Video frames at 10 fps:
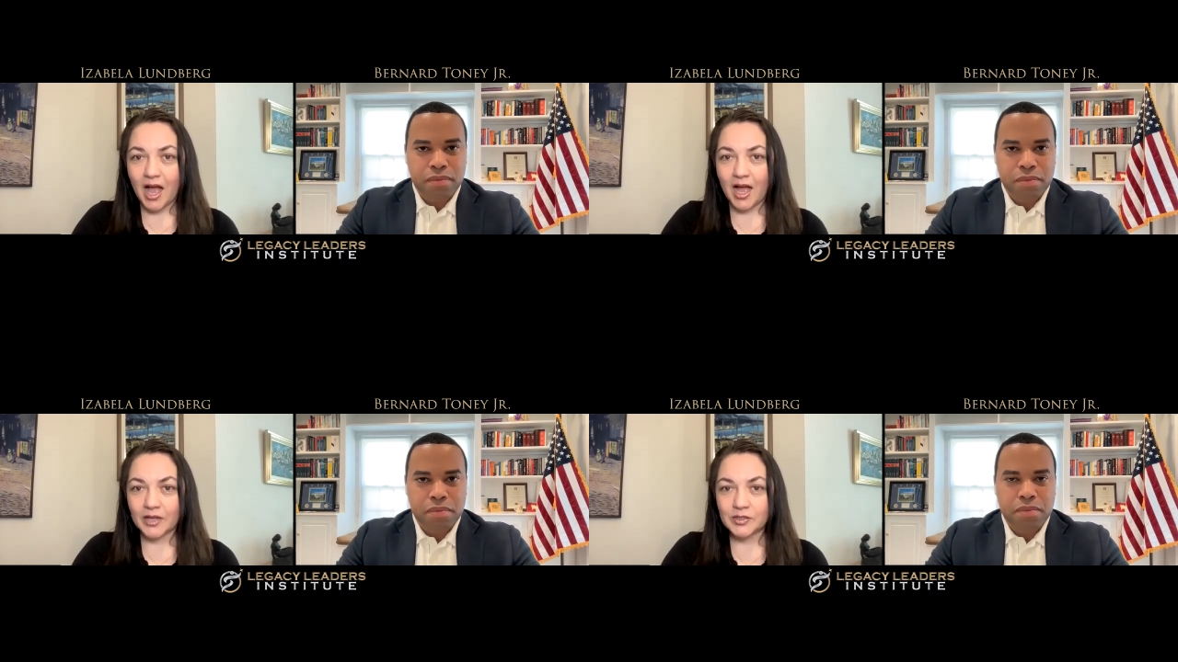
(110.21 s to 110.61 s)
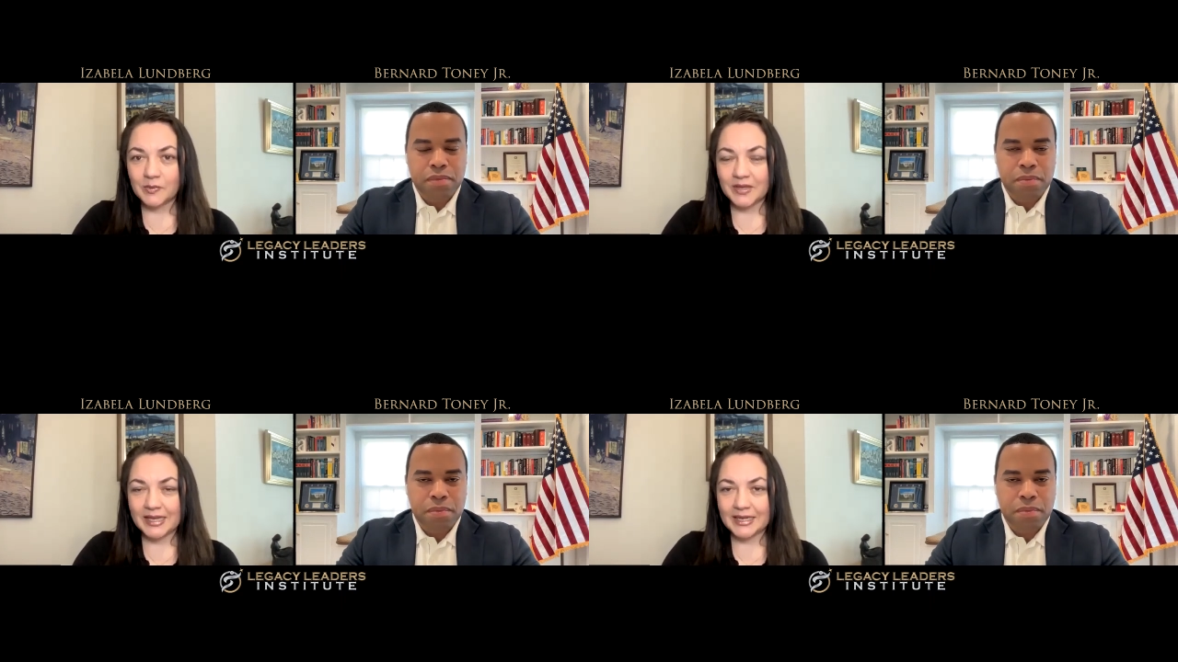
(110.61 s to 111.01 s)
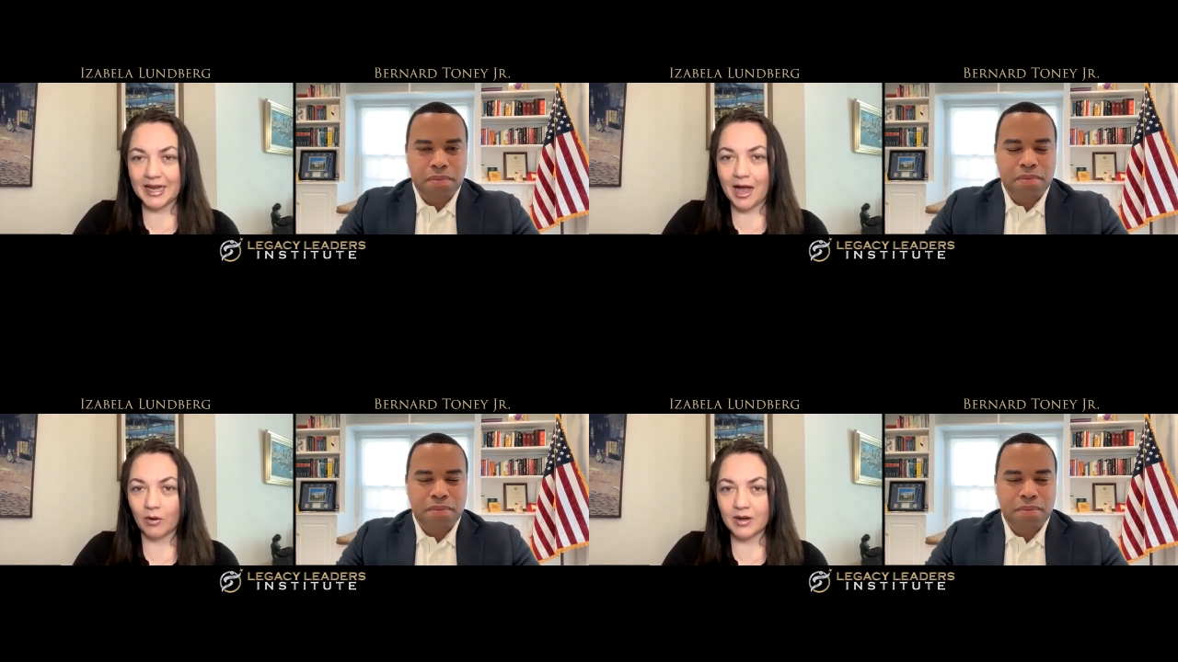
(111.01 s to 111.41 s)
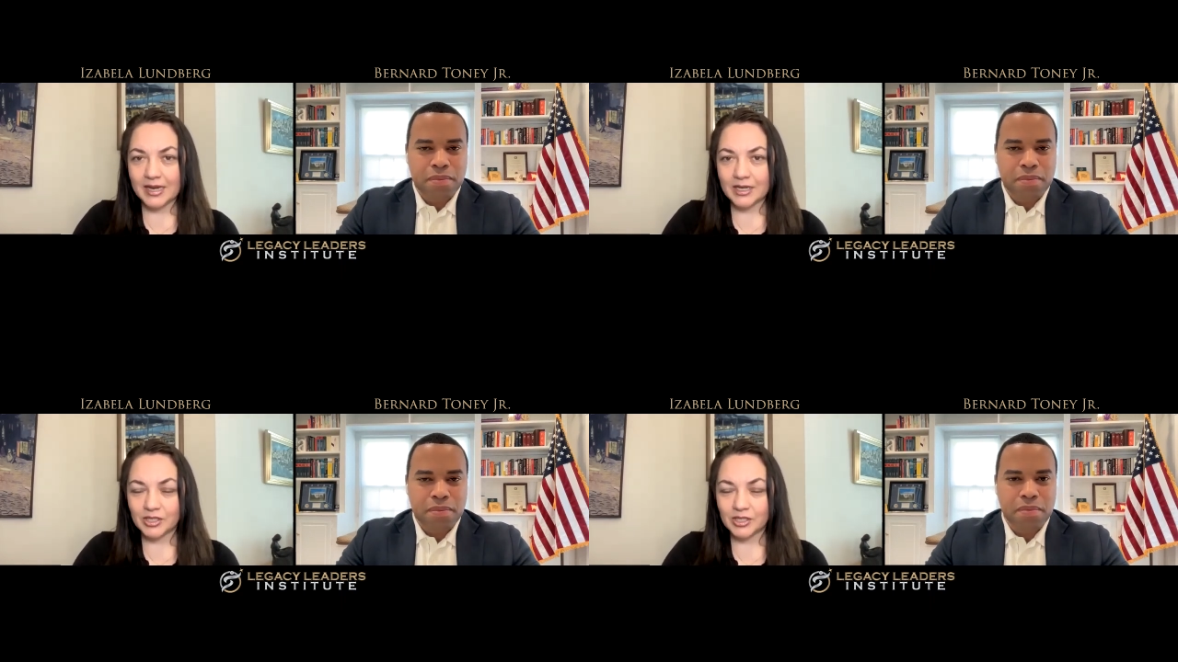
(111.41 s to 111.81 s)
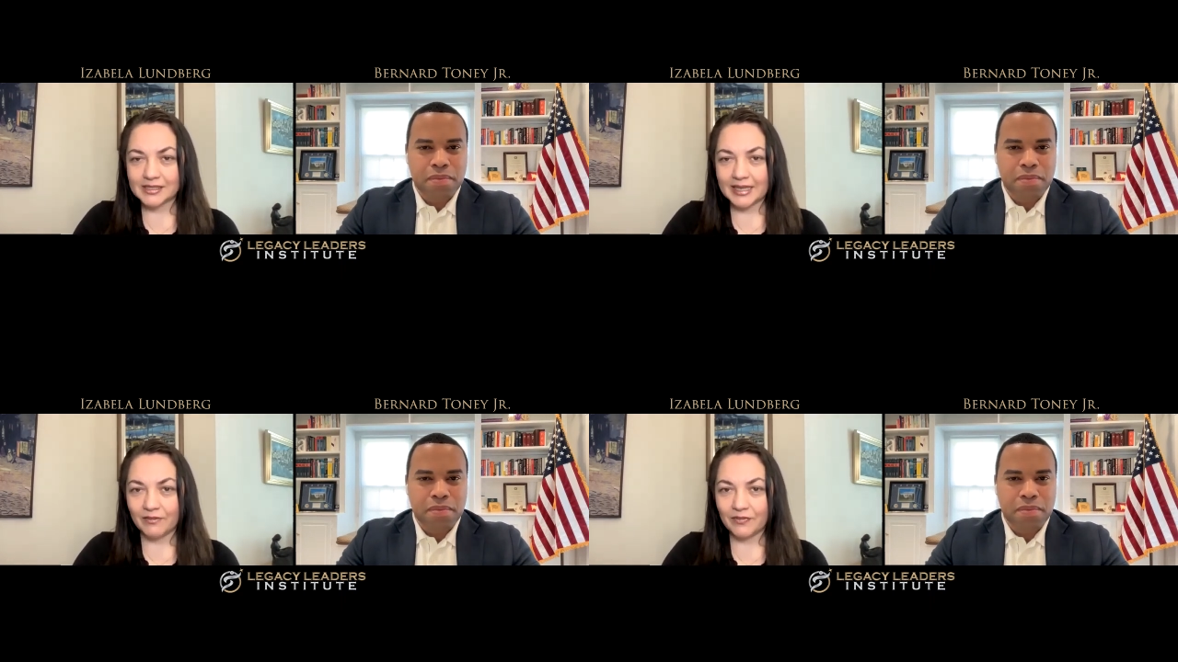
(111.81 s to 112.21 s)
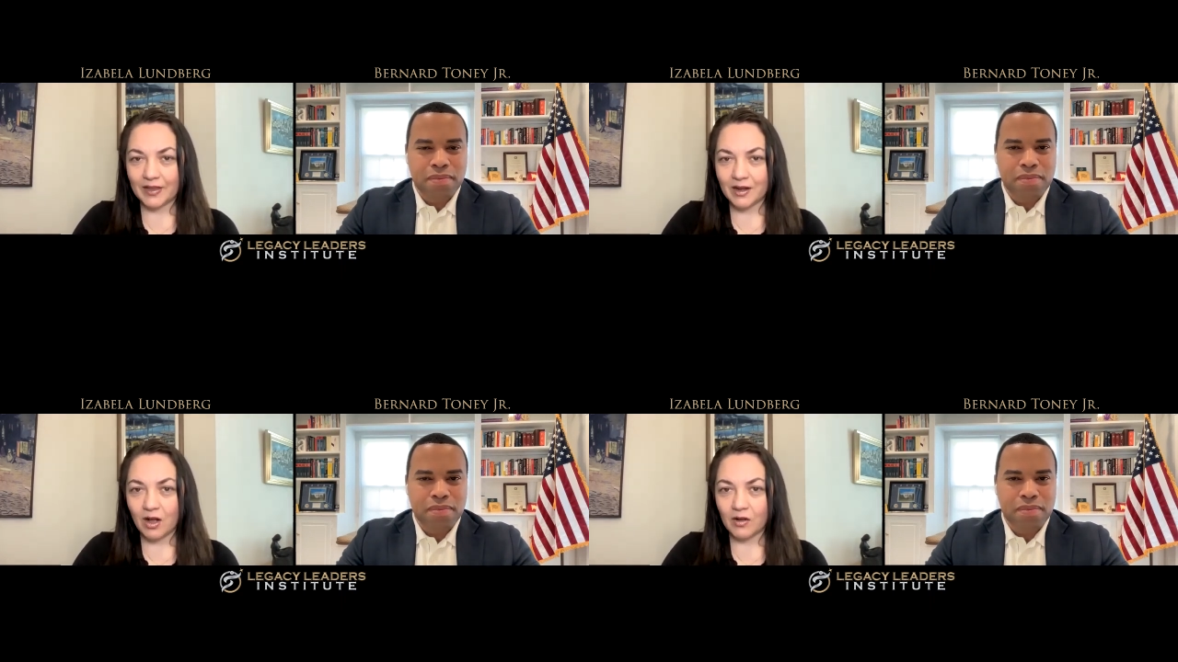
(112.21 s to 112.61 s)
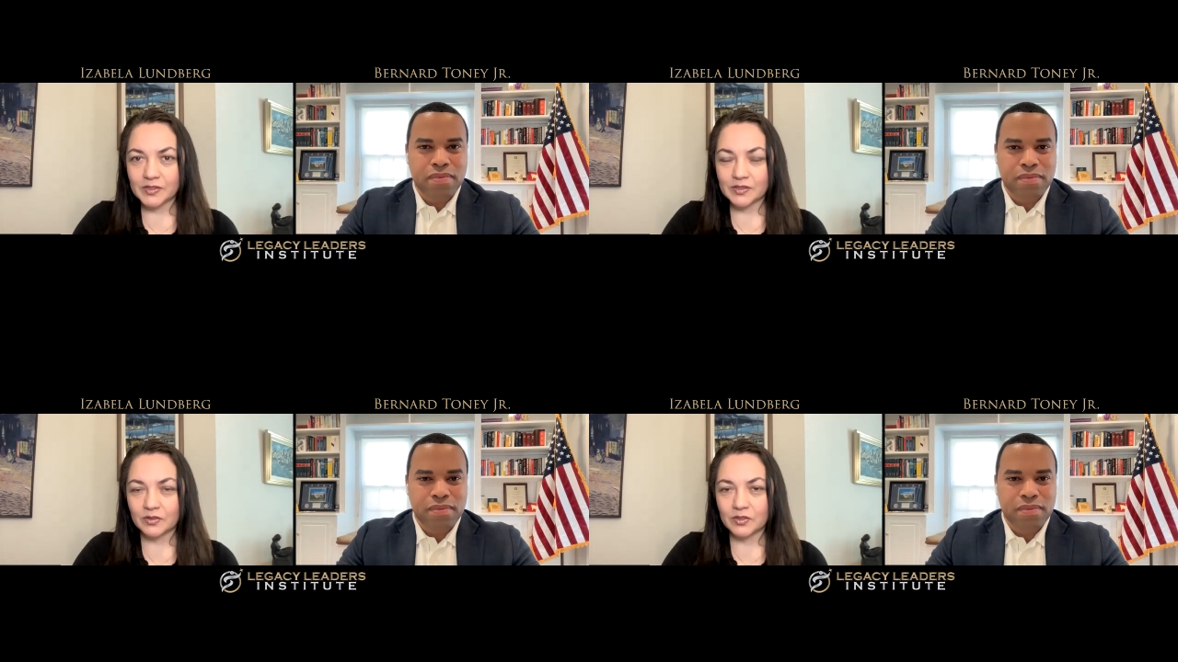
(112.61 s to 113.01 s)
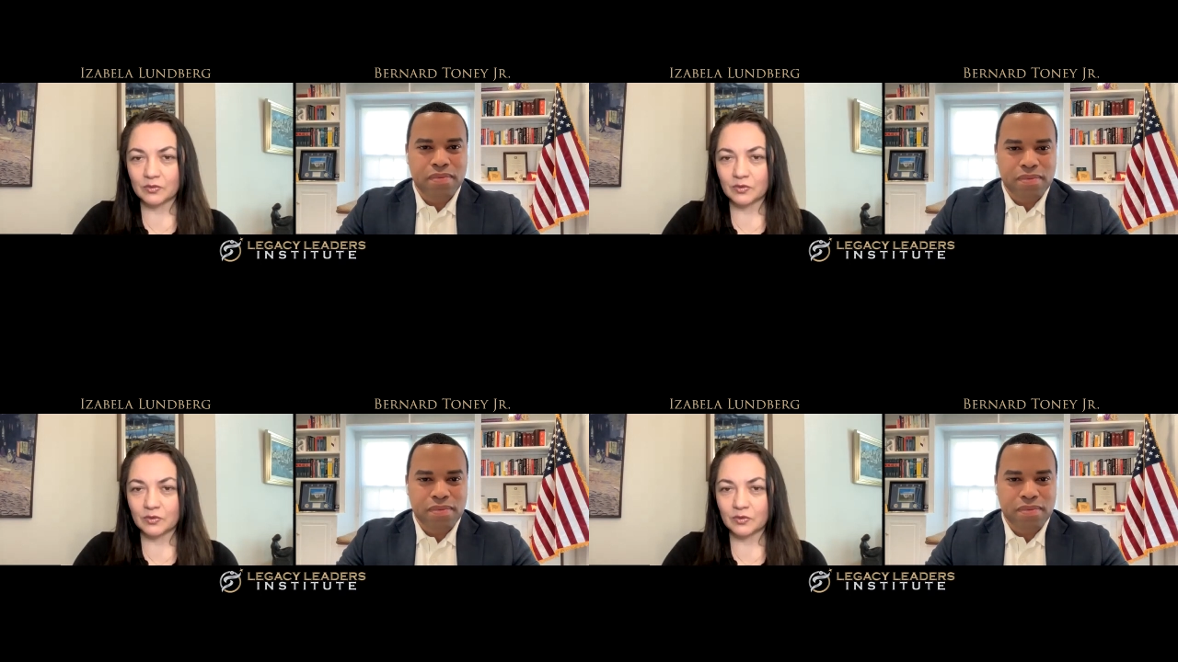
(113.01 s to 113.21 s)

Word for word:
Speaker 1: uh, to make our nation safe and also to